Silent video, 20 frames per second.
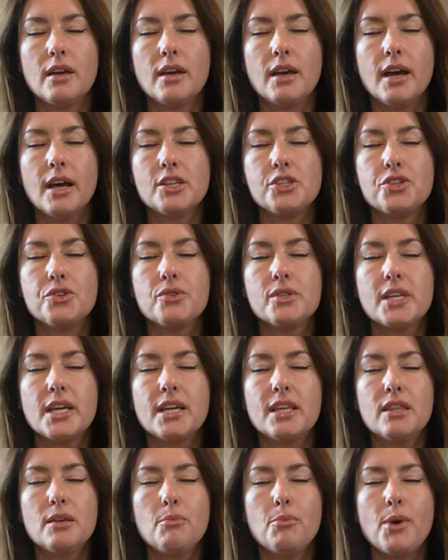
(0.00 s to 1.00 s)
As you
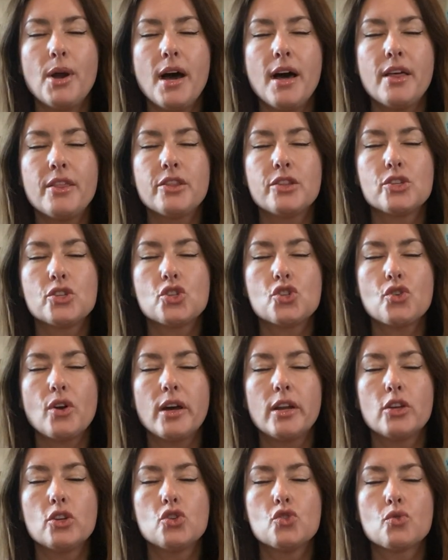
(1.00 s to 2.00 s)
take the breaths, try
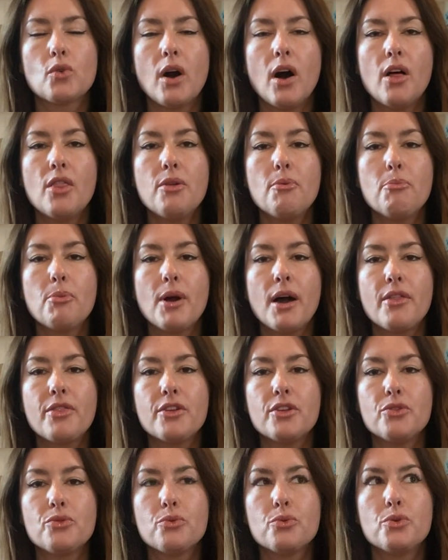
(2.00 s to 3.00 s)
to draw the breath
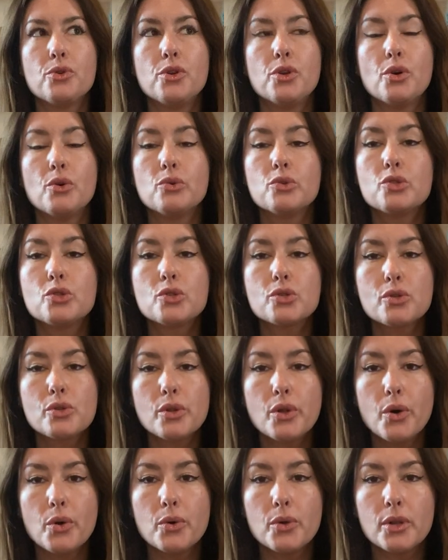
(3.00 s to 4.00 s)
in through the nose
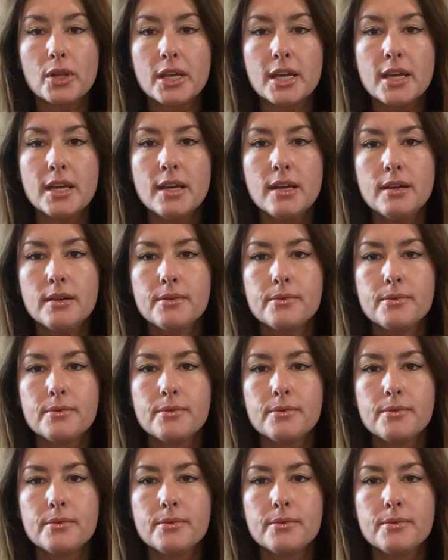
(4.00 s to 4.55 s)
slowly.